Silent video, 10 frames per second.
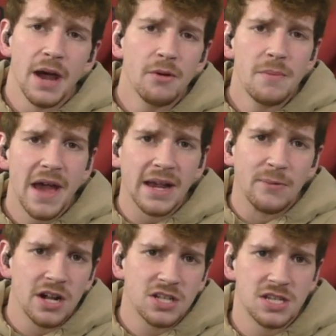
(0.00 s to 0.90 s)
I went back
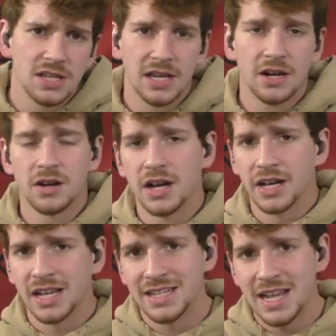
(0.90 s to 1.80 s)
and watched
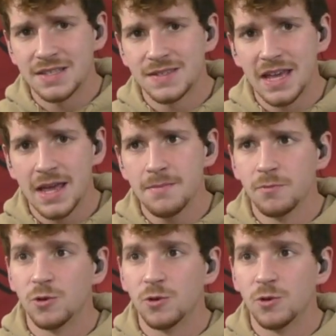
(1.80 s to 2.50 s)
their condensed game,